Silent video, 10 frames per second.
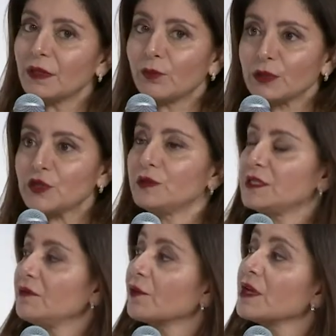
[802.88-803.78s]

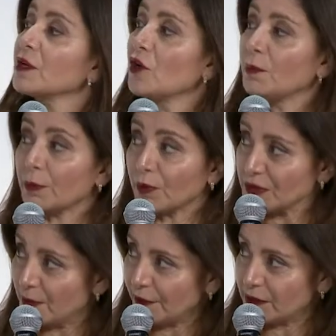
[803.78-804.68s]
opportunity for economic
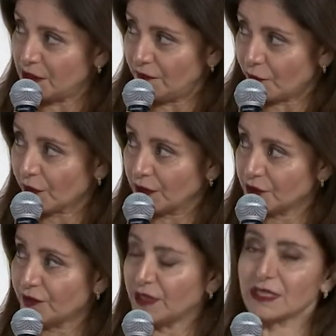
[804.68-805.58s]
prosperity for
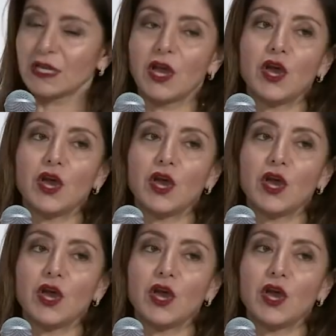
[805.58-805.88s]
countries.